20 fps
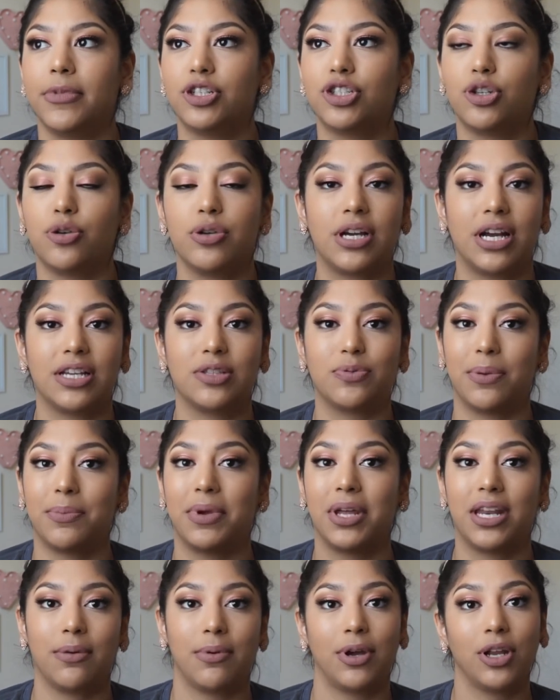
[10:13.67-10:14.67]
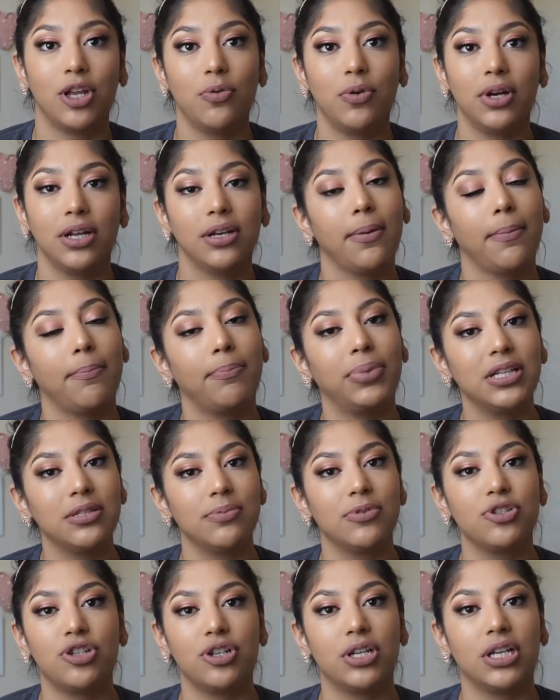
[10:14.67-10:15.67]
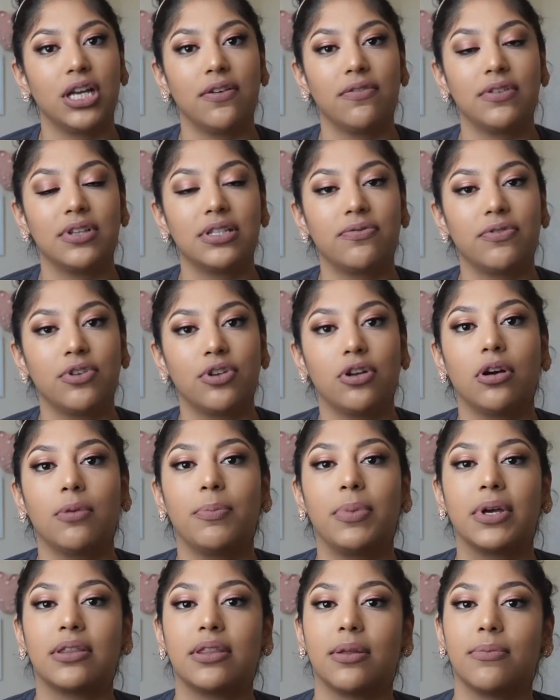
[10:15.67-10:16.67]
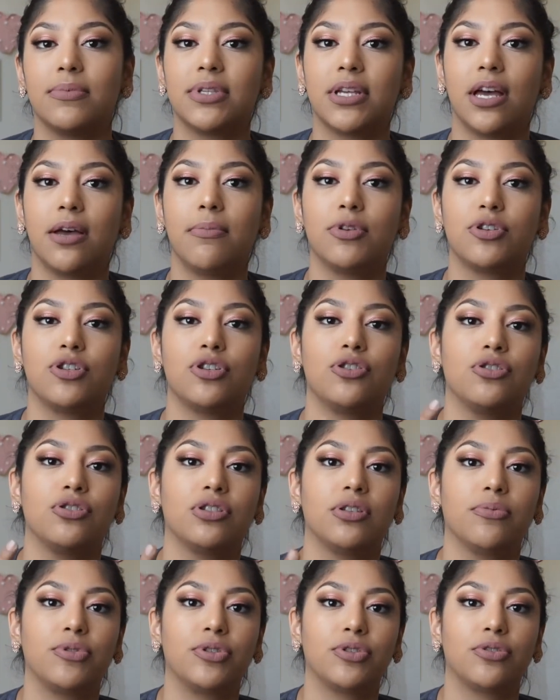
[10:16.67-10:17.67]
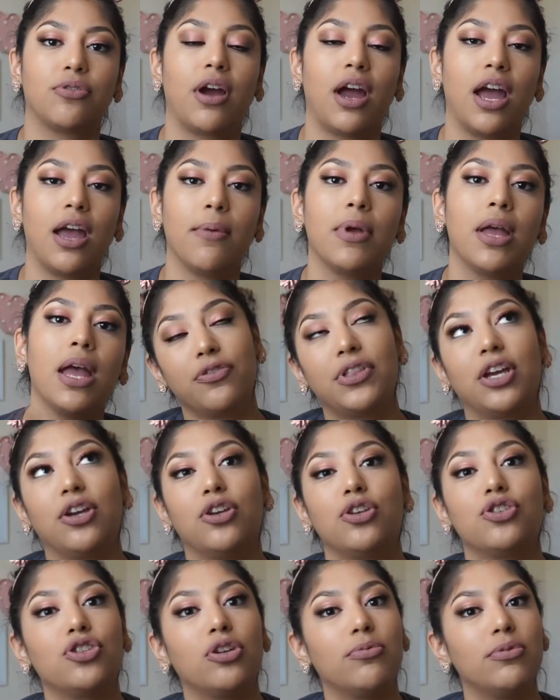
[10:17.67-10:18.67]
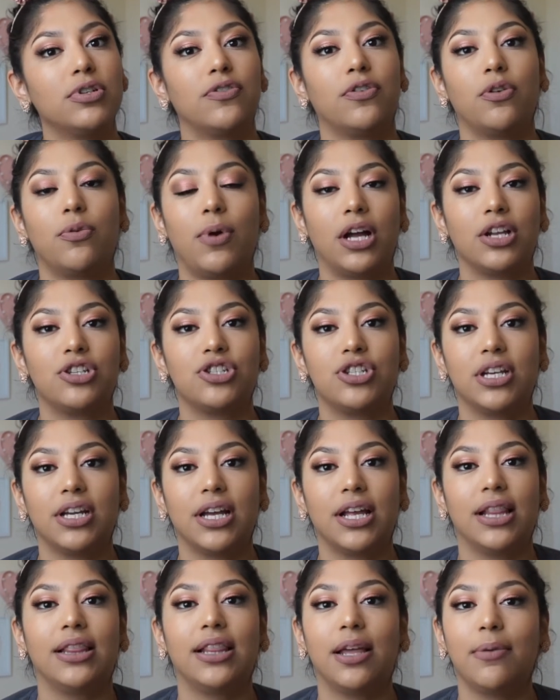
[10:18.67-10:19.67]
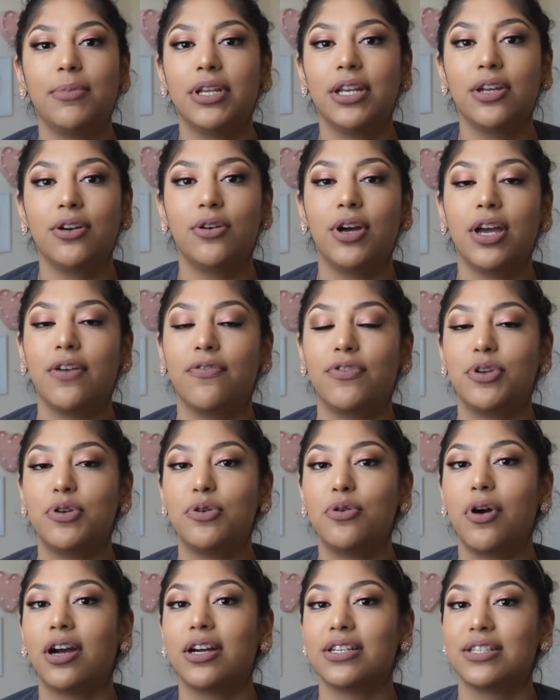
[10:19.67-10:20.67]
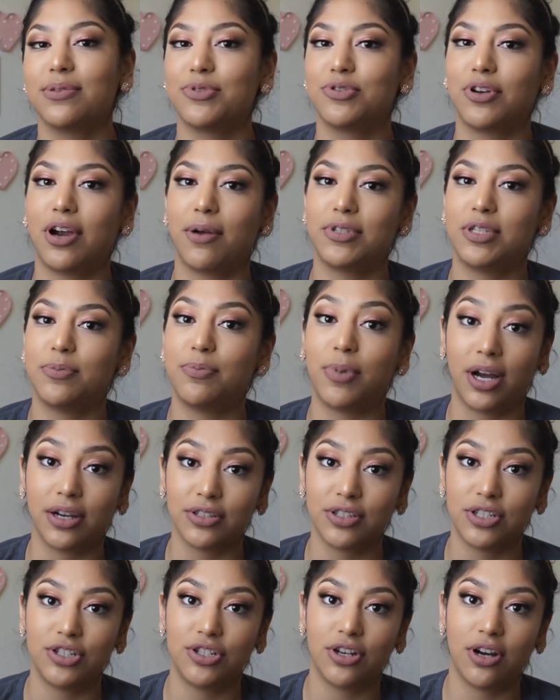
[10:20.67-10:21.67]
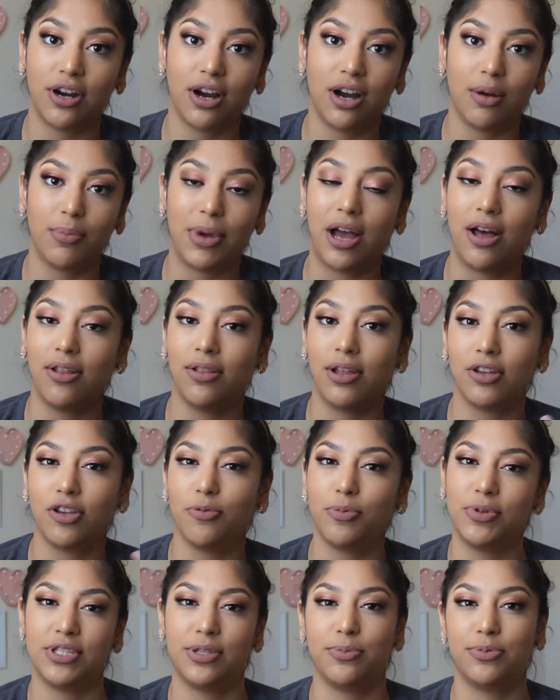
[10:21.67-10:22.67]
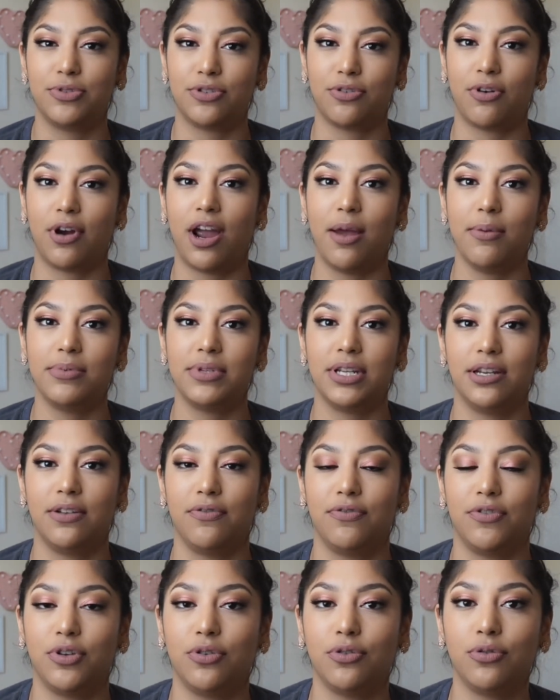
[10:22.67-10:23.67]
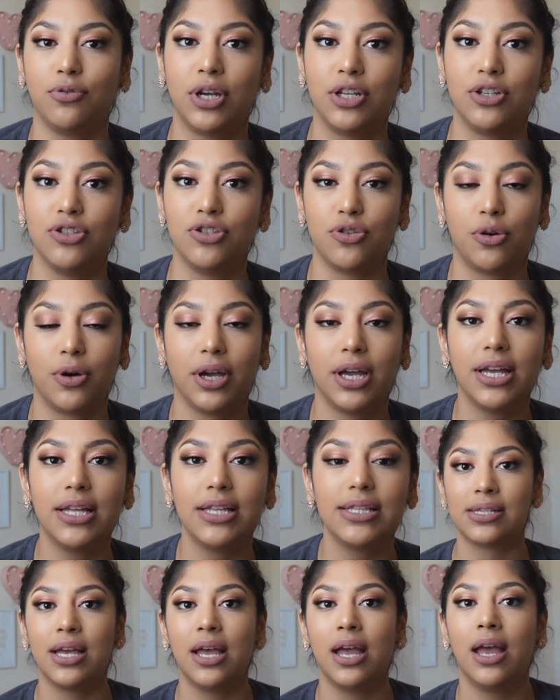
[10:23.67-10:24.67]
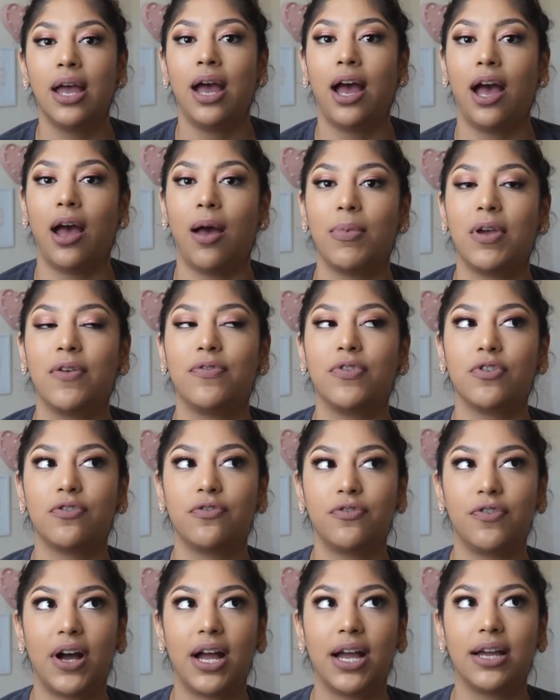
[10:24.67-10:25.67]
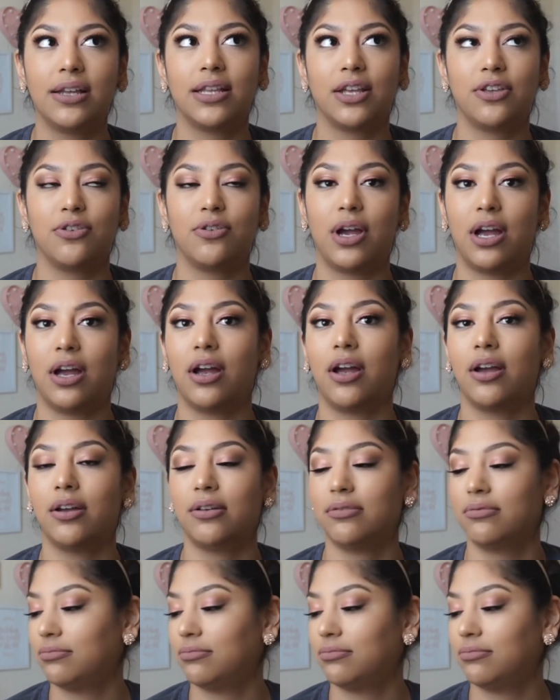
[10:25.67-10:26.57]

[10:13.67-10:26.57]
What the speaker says: showing you guys what I'm getting in my new one, please make sure to give this video a big thumbs up. Make sure to subscribe. Thank you so much for watching. Let me know if you are subscribed to Boxycharm, how long you've been subscribed, and if you enjoy it. If you find that you're